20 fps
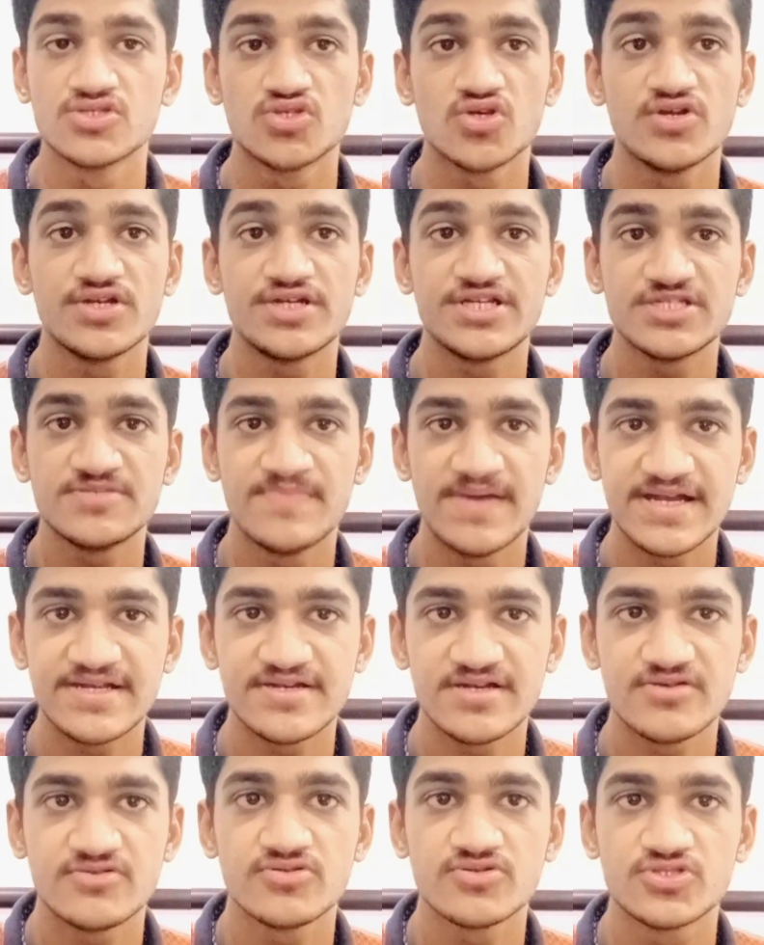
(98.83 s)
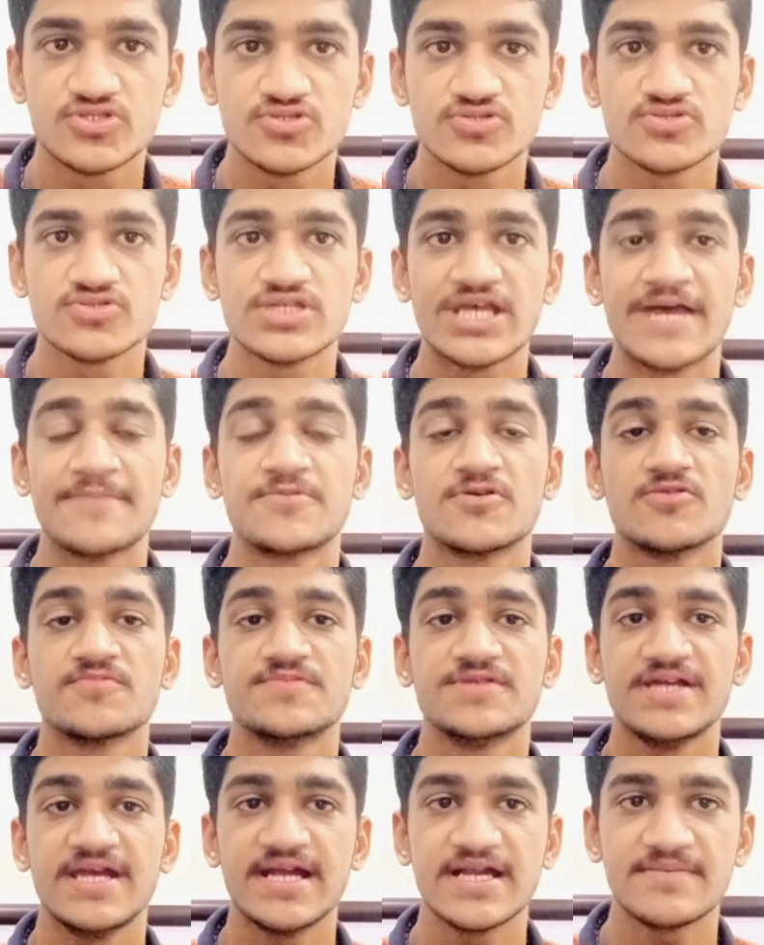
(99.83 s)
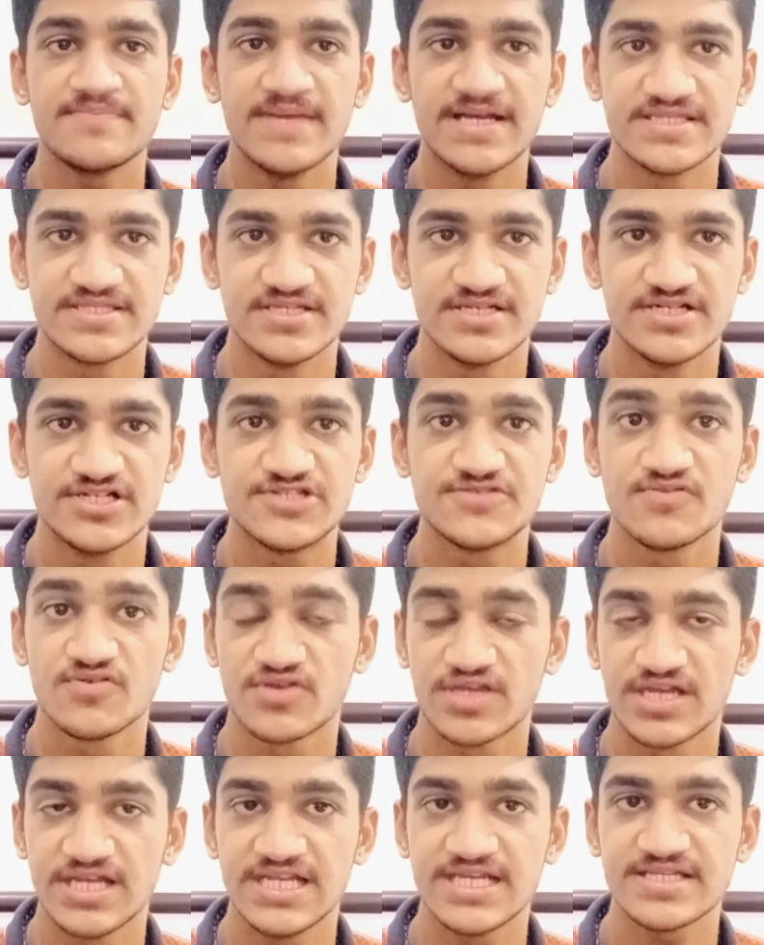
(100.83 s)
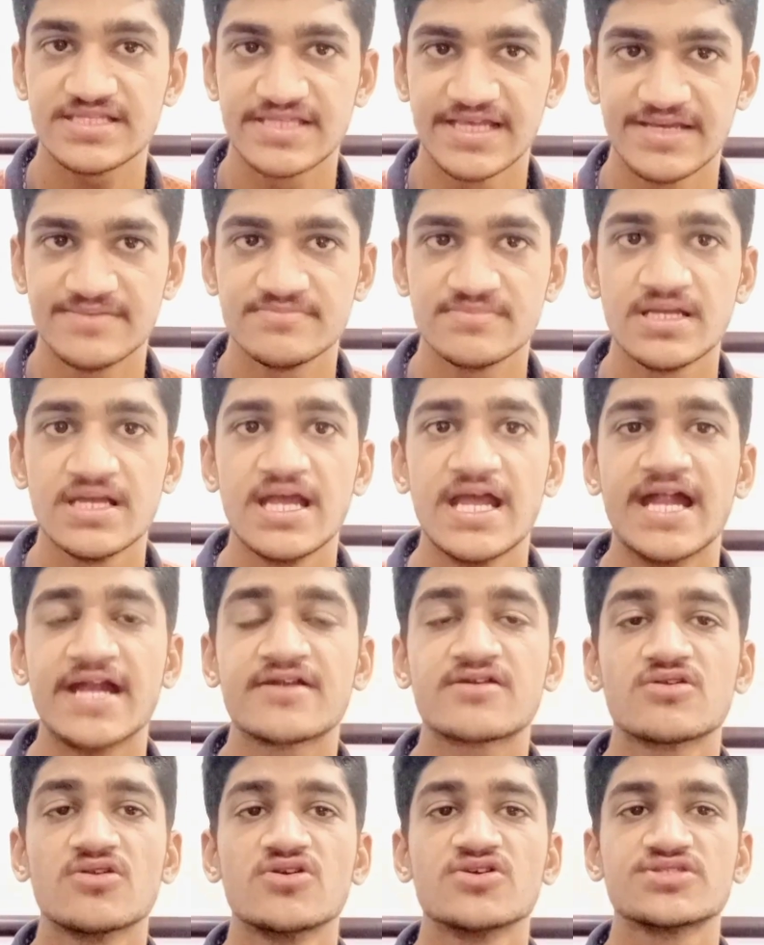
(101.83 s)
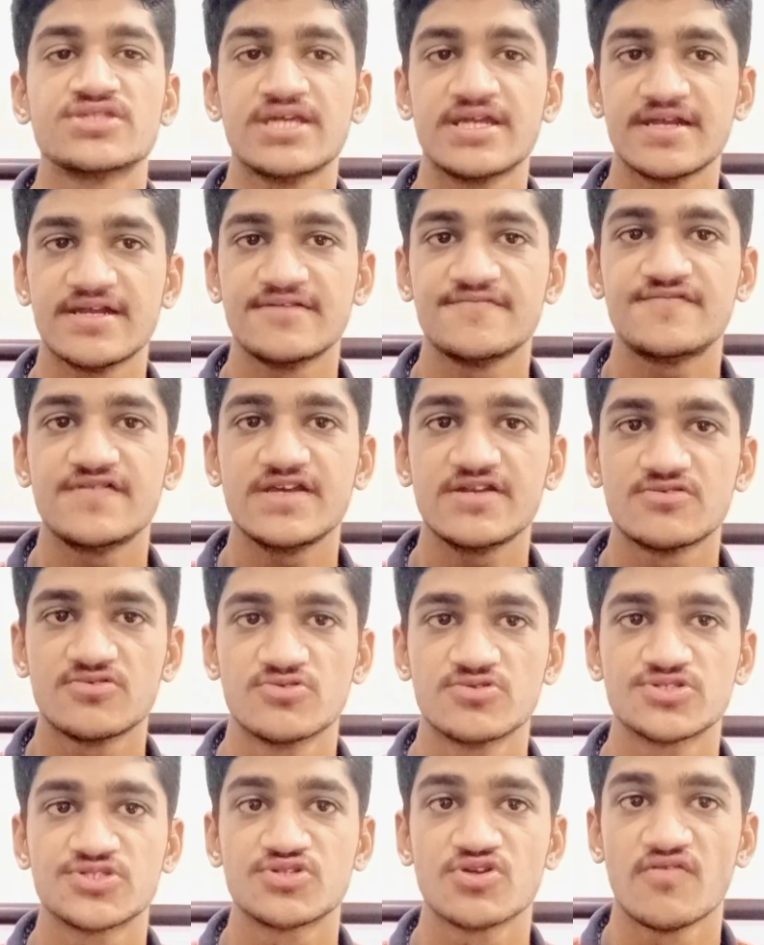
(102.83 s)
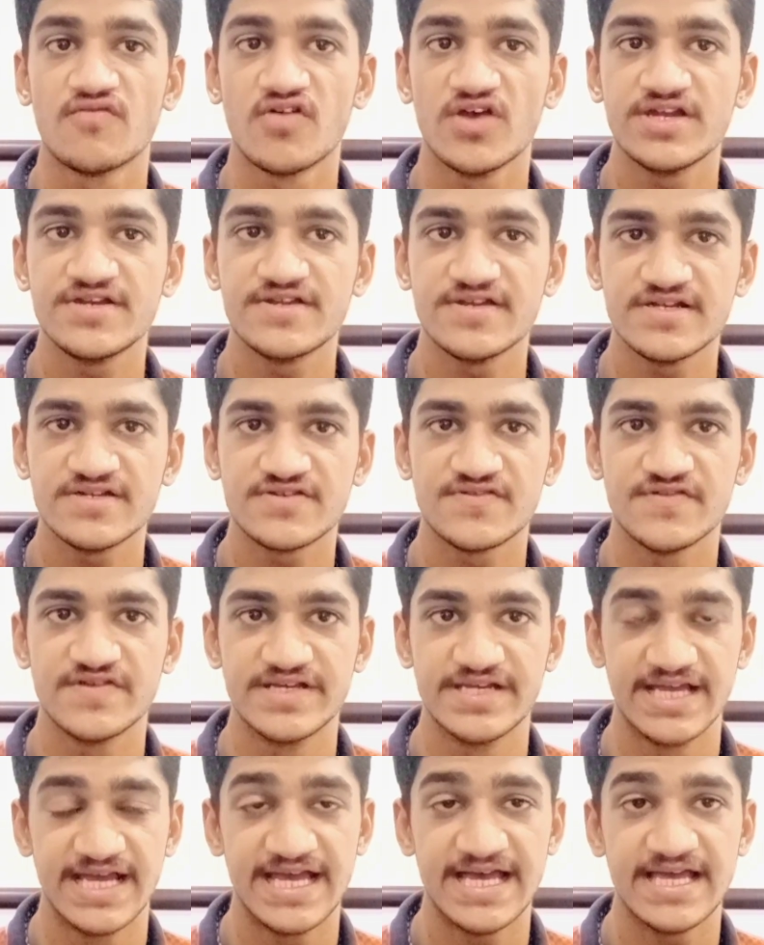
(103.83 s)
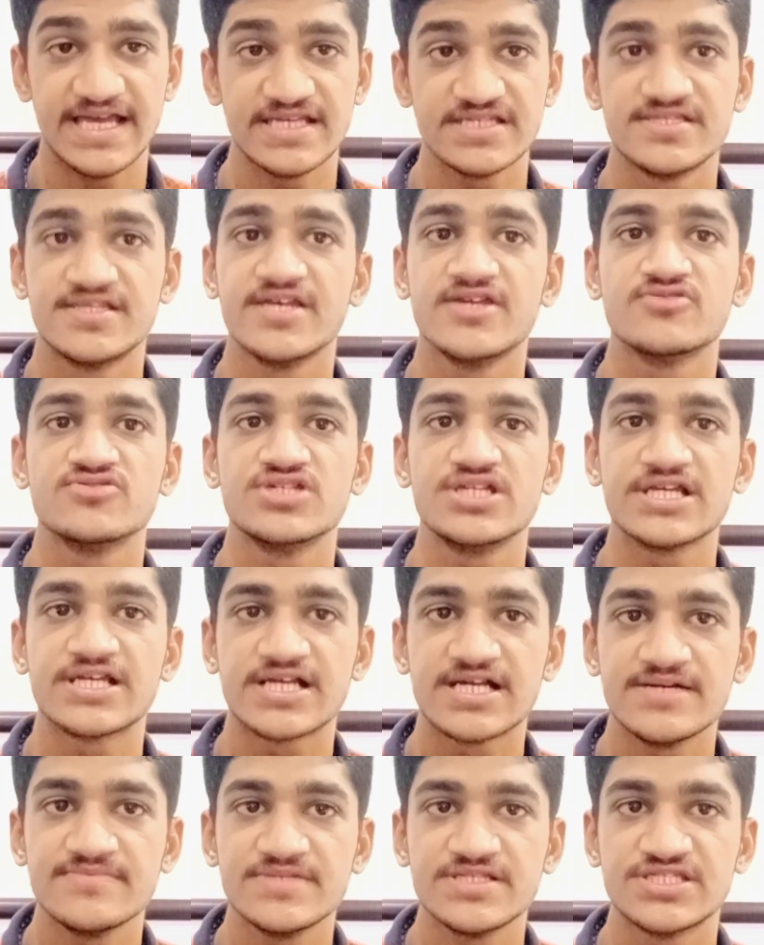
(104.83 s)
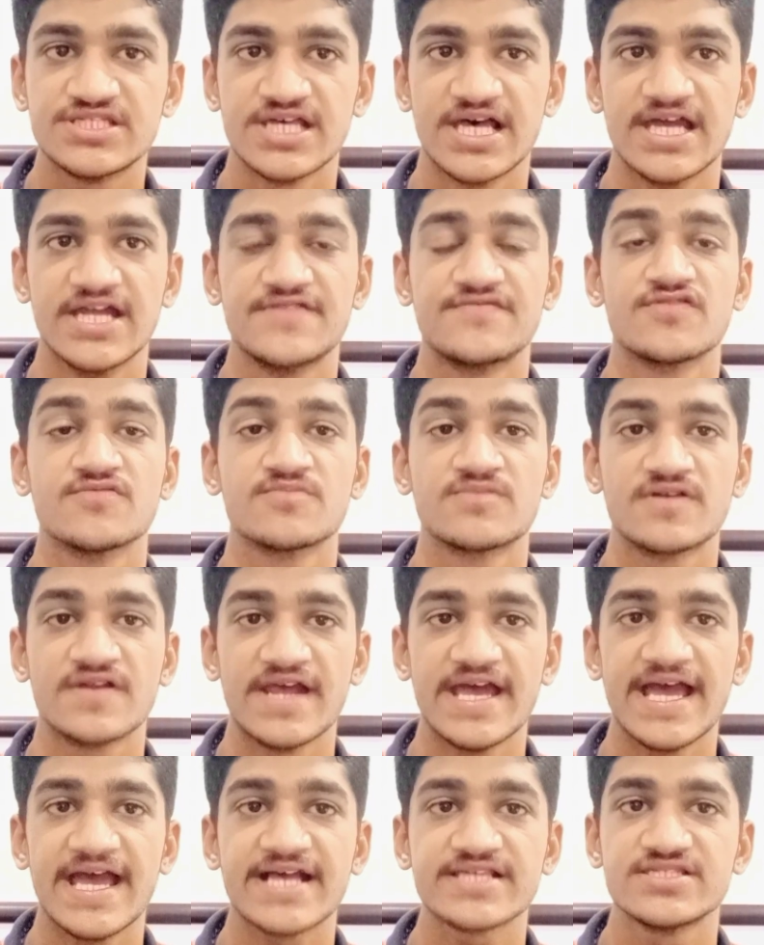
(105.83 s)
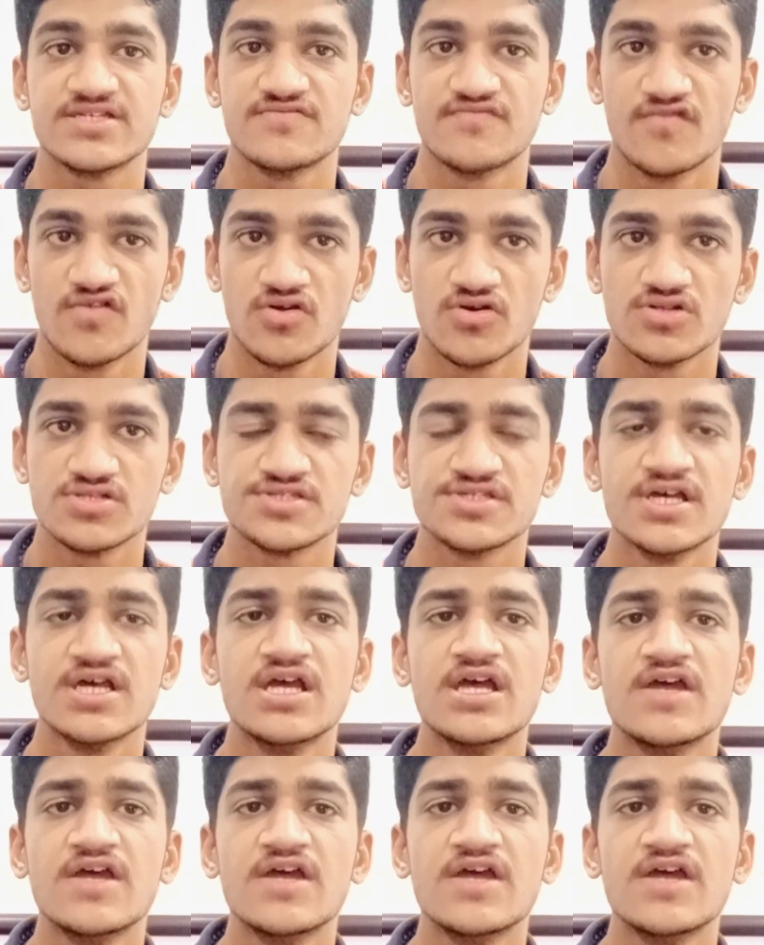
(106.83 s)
So it is better to choose appropriate methods for killing them and close their entry routes to avoid entry, as they usually come inside from cracks in walls,